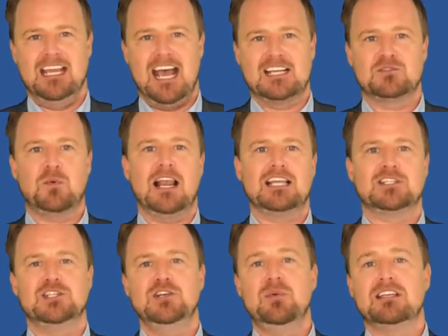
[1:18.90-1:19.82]
as well
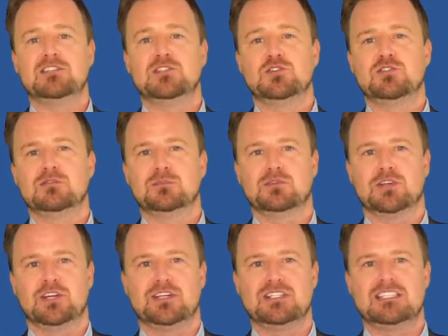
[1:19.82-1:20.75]
as US durable
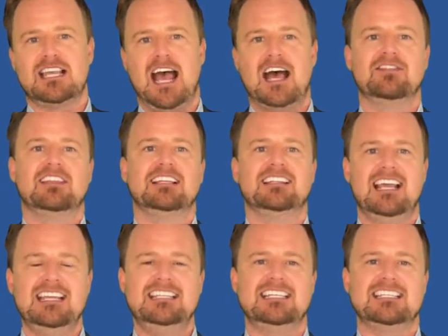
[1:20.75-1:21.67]
goods and the
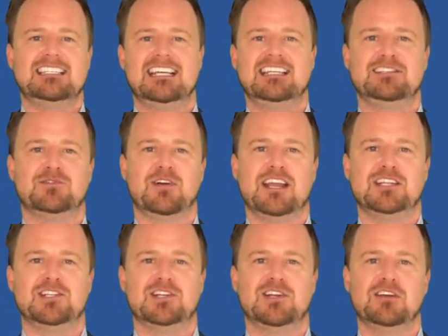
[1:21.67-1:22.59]
latest
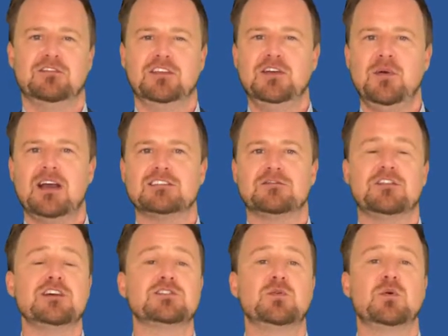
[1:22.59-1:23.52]
iteration of US
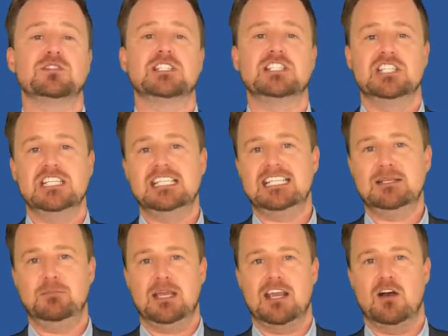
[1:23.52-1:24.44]
first quarter
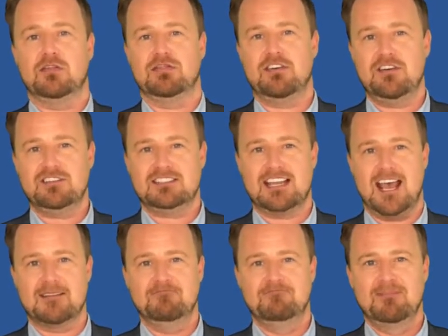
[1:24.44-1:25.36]
GDP on
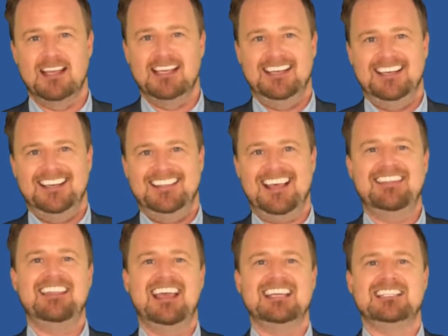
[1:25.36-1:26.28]
Thursday.
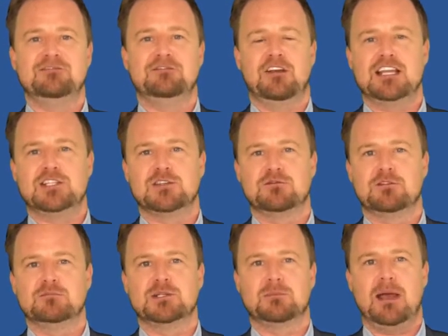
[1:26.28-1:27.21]
Then there is inflation
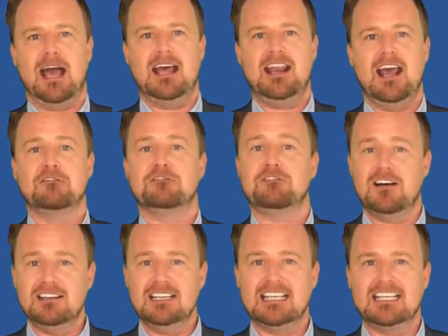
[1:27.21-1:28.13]
from Japan, and
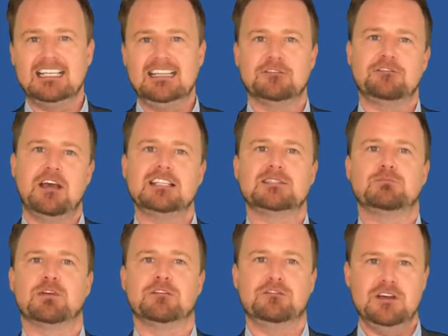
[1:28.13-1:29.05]
finally the Fed's
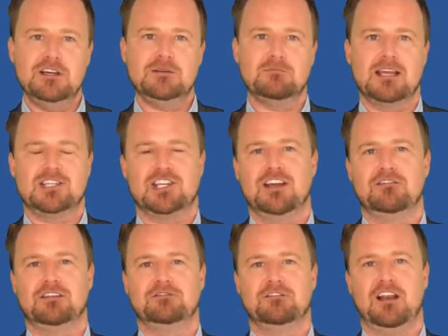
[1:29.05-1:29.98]
preferred measure
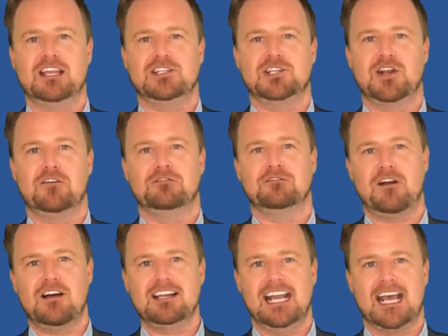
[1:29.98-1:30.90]
of inflation on
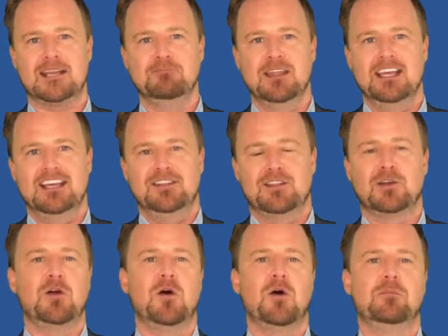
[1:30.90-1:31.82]
Friday, the
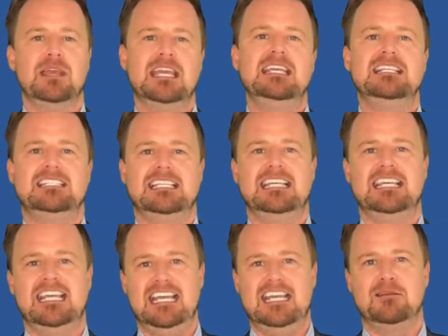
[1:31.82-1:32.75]
core
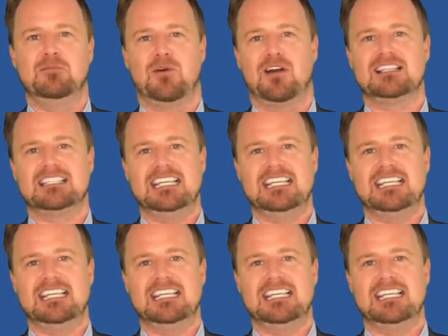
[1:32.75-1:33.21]
PCE price